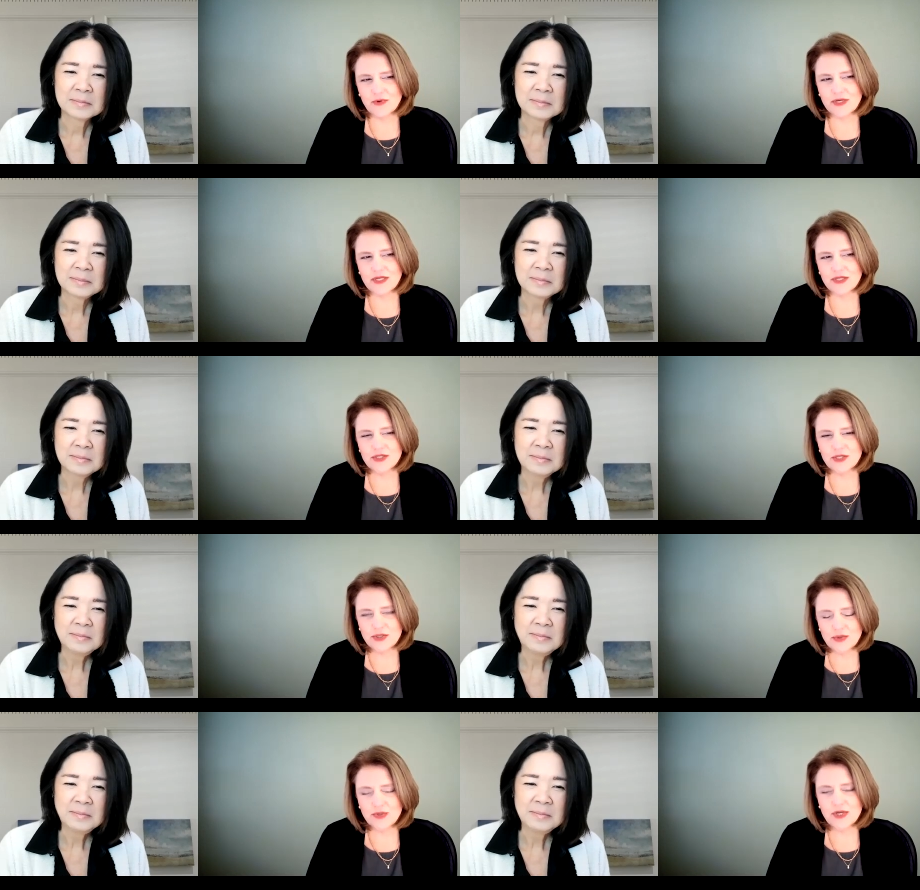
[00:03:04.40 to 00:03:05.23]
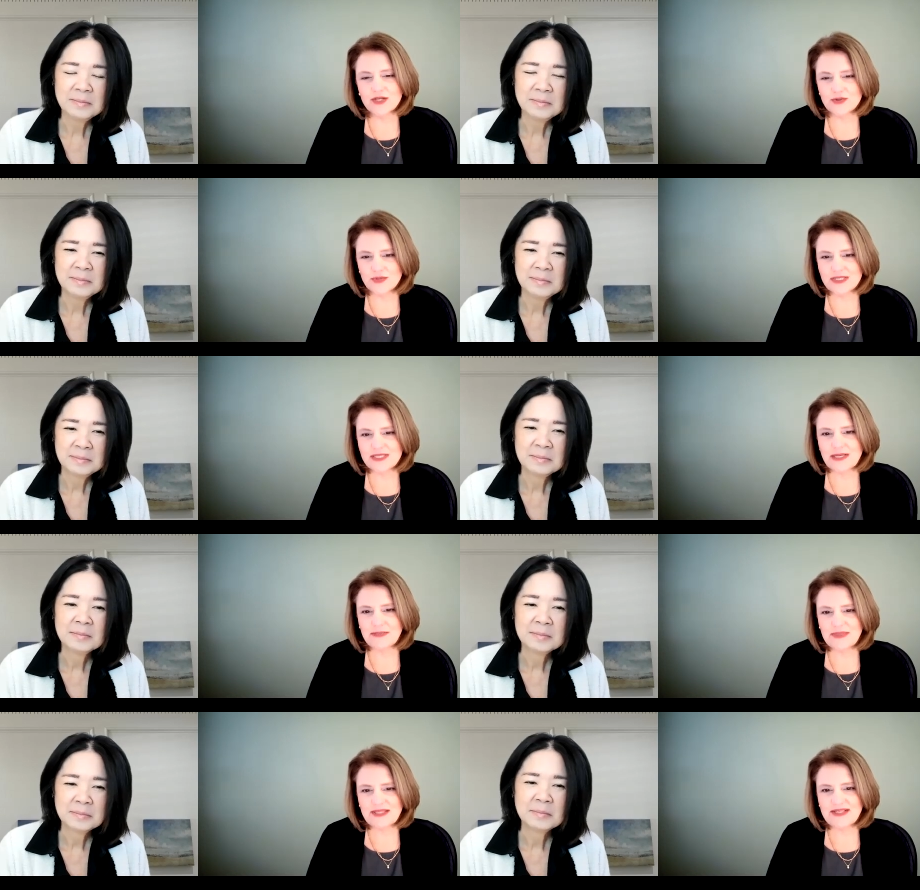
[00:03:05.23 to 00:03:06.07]
Speaker 1: forty-two countries, I
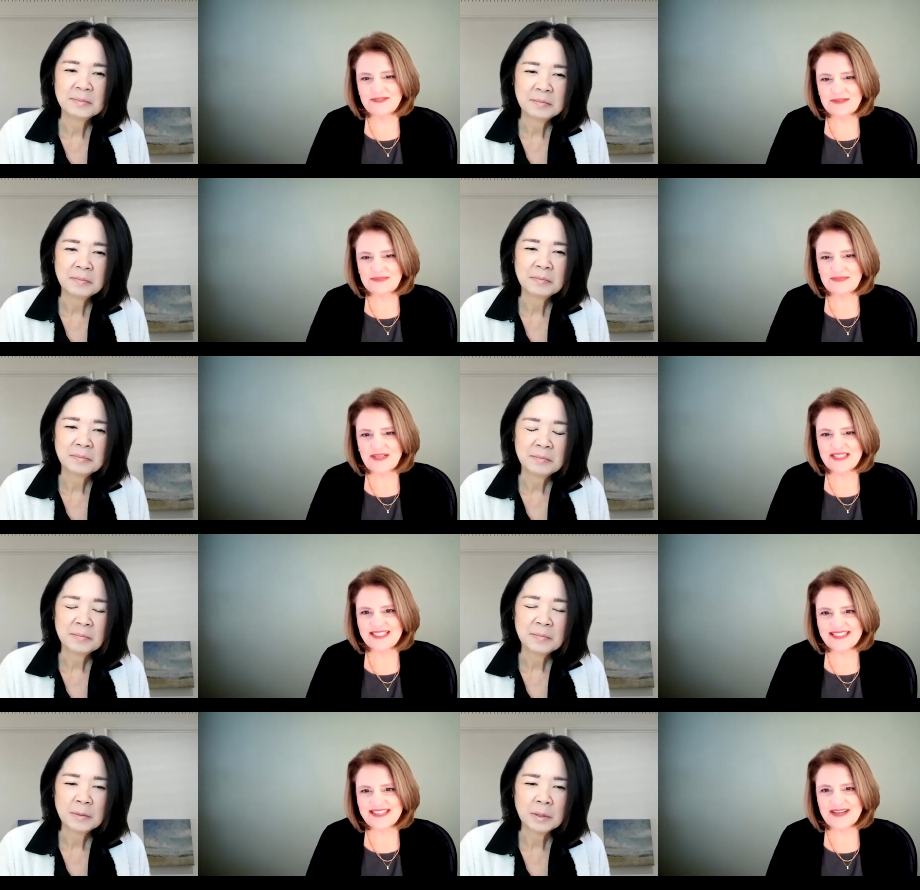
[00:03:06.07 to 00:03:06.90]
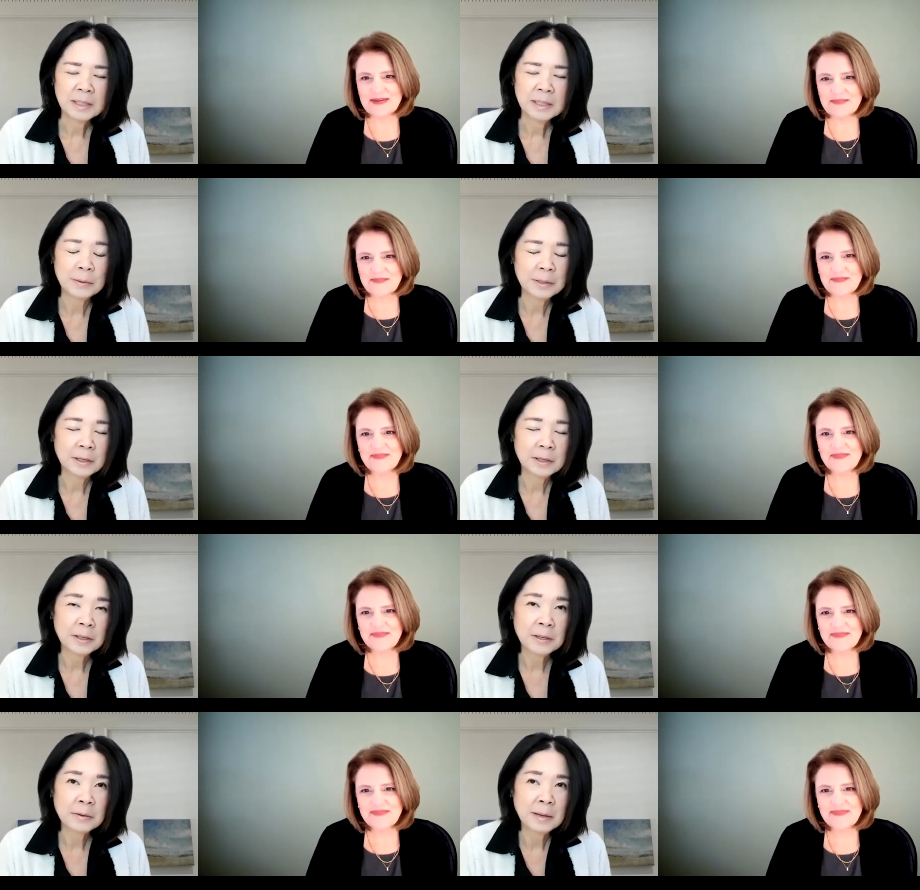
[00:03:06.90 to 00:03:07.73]
believe, at this time.
Speaker 2: Well, and I would
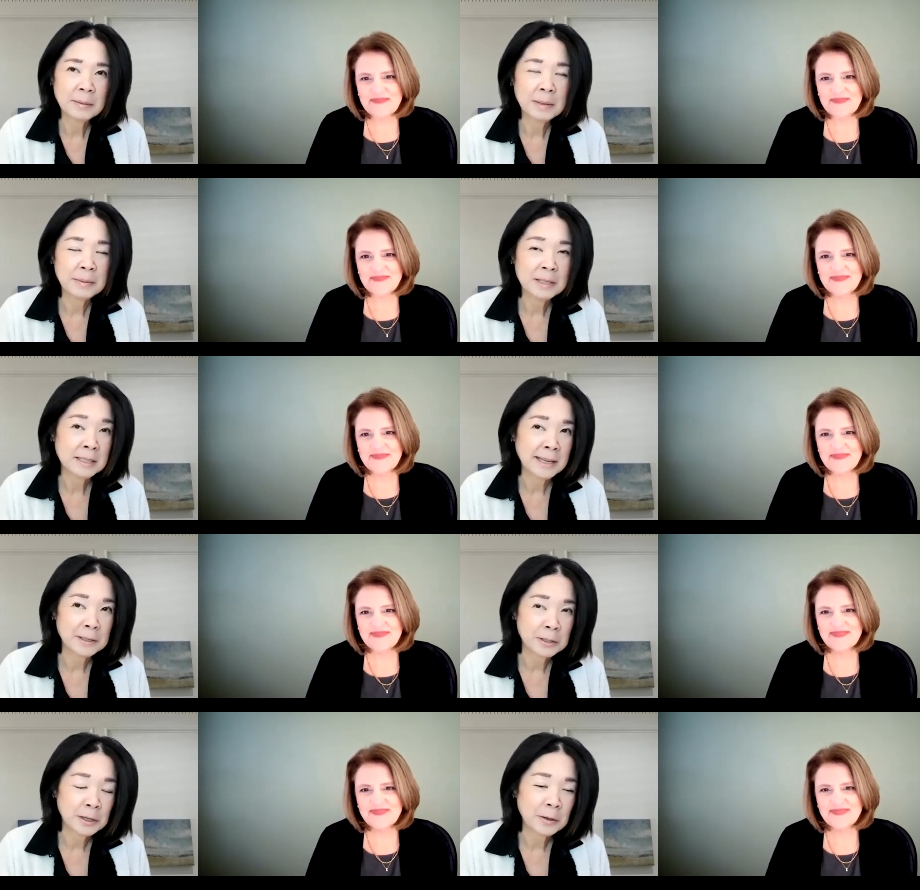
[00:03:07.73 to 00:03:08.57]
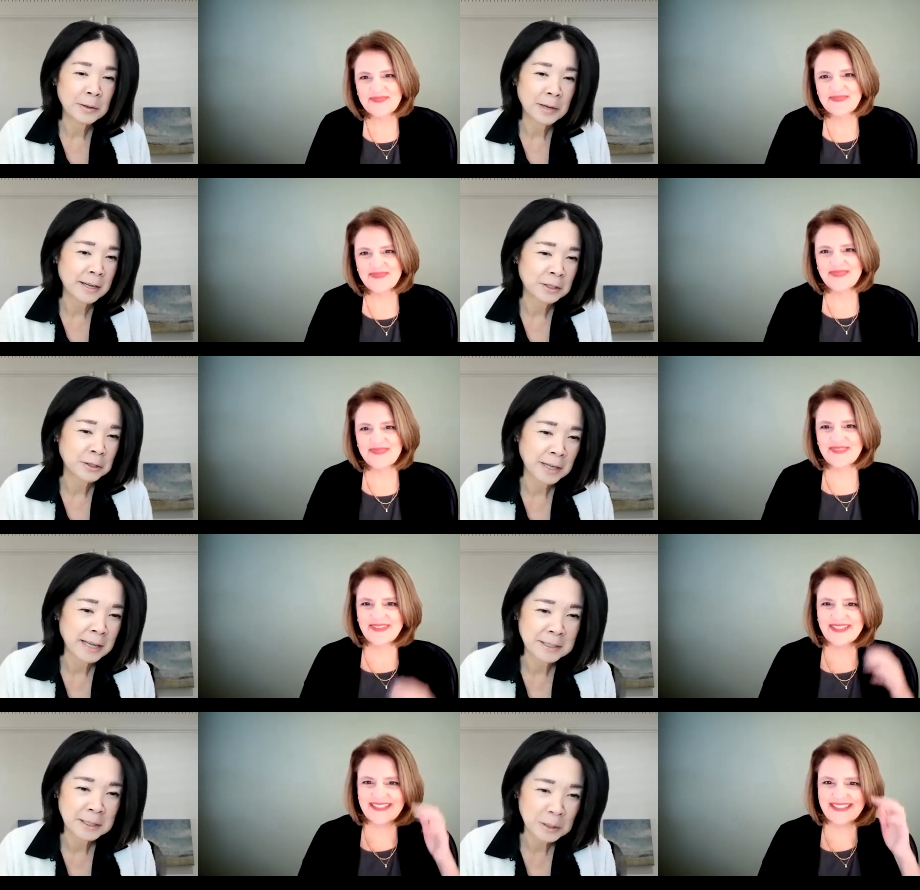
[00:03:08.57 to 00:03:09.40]
argue that maybe the C H R O
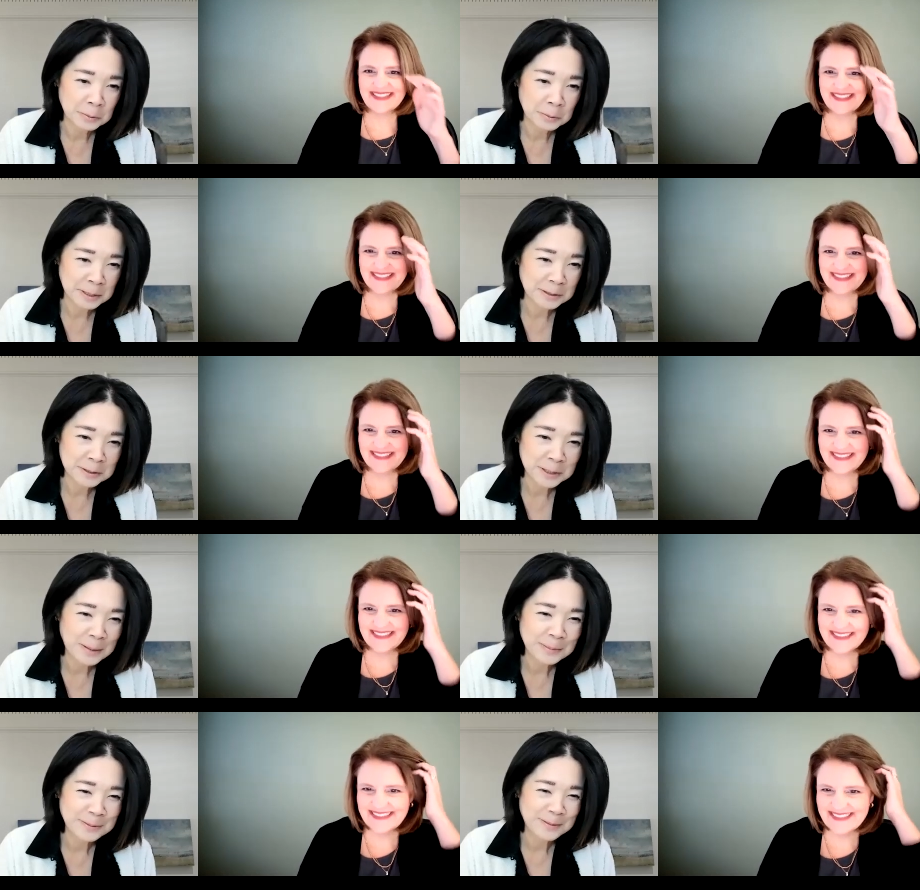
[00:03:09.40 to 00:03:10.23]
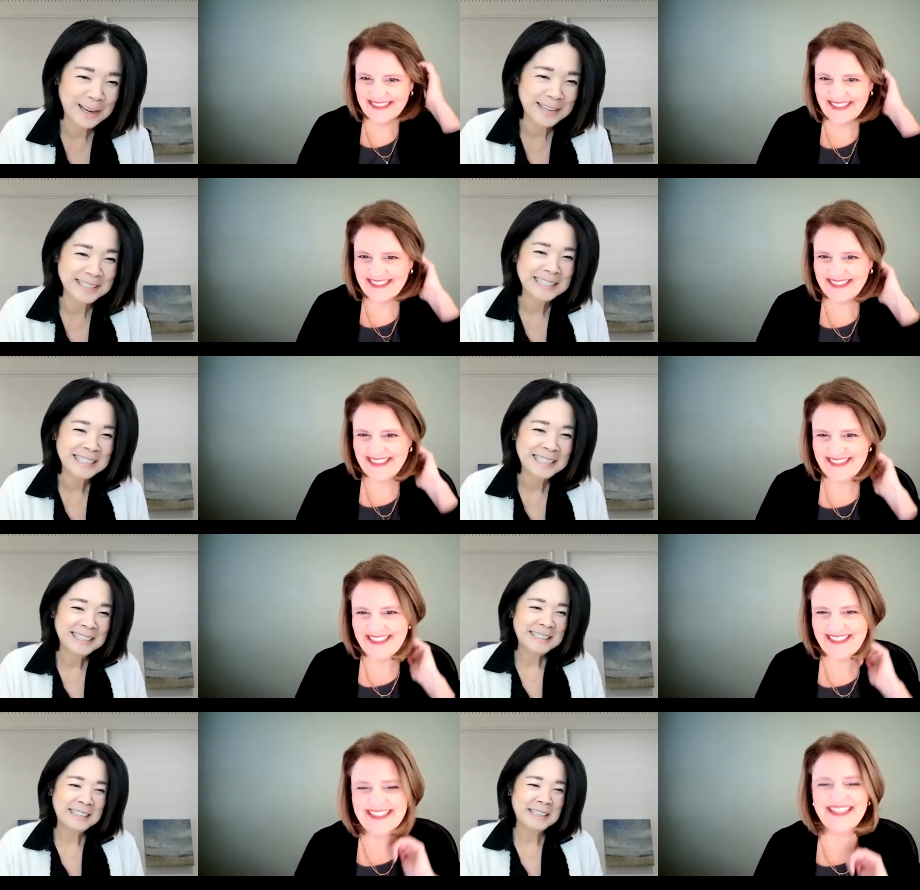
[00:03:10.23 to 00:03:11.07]
actually has the lonelier job. In fact,
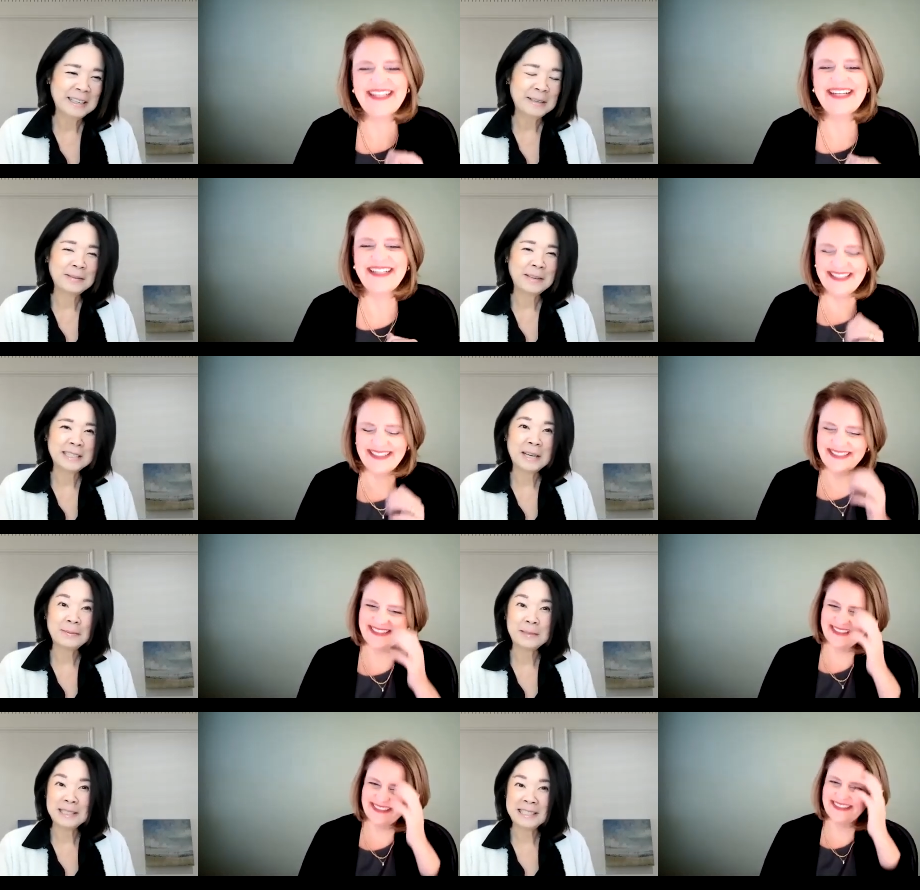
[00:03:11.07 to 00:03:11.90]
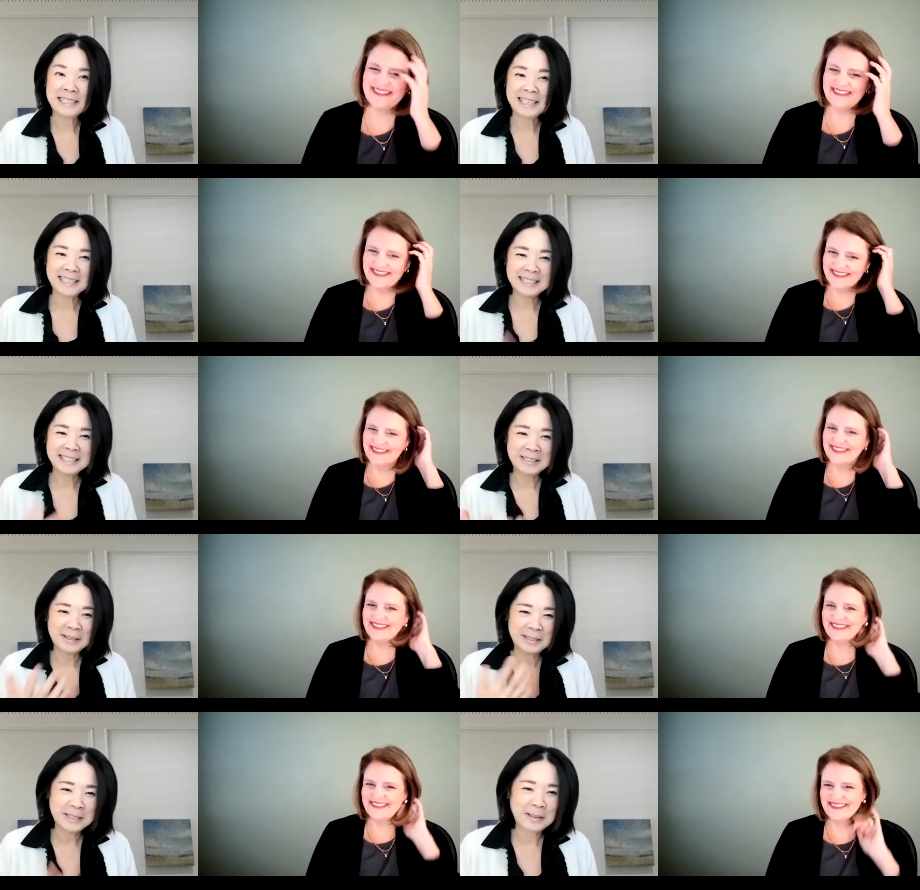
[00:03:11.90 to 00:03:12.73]
um, that's how Melissa and I got to
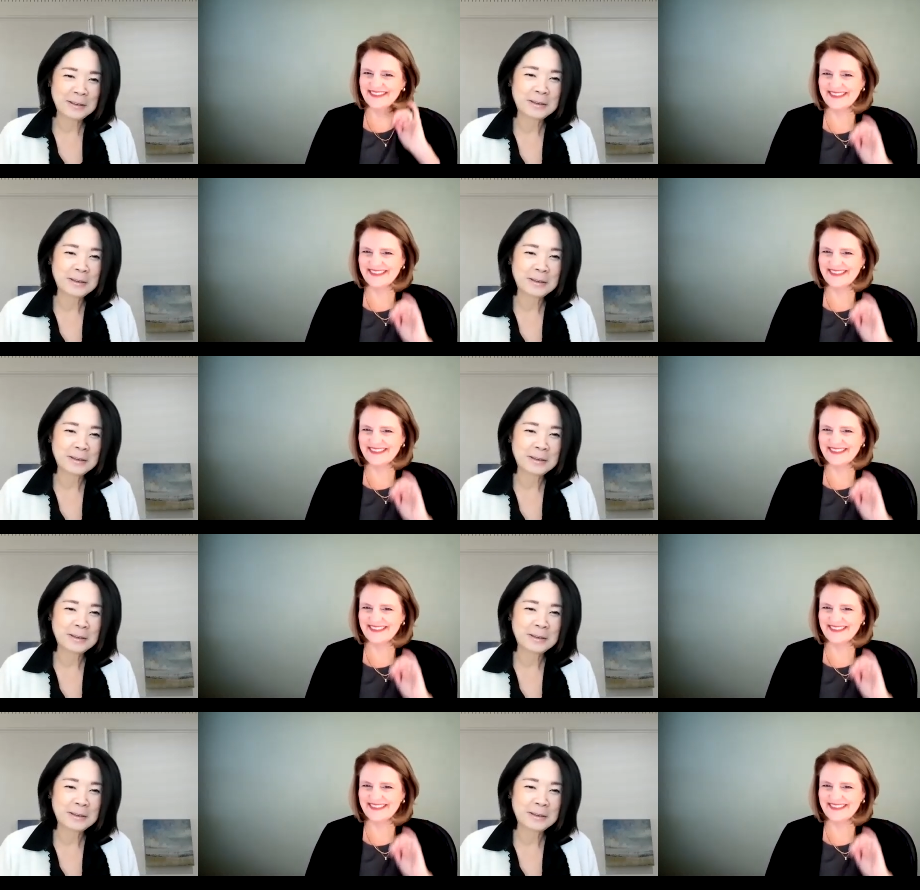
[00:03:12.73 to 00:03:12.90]
know each